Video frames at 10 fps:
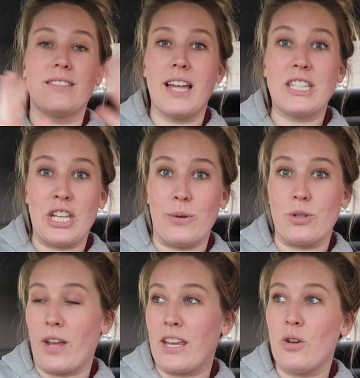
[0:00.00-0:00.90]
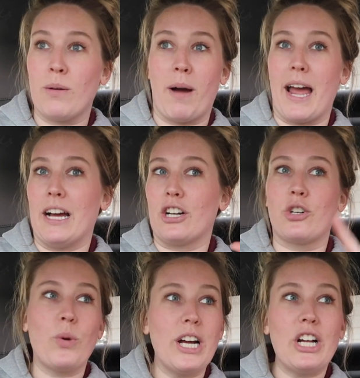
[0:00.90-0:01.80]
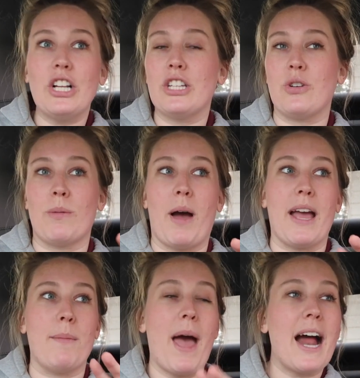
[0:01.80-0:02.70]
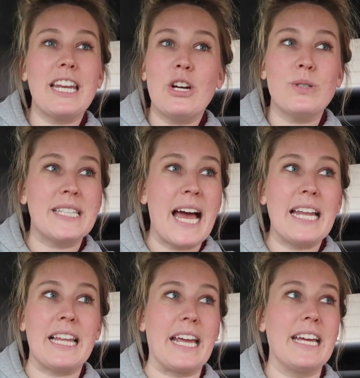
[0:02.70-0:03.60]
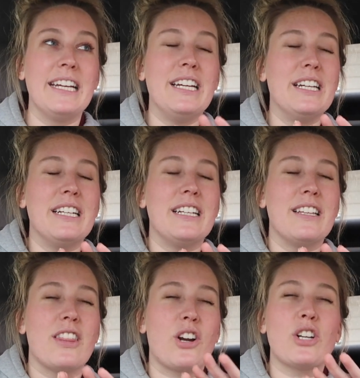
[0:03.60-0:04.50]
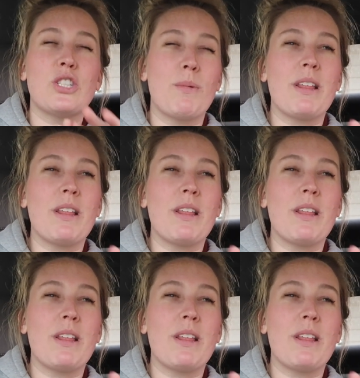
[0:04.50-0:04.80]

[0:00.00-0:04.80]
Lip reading: that's huge. Like, you could buy a grill, you could buy a patio set, like there are so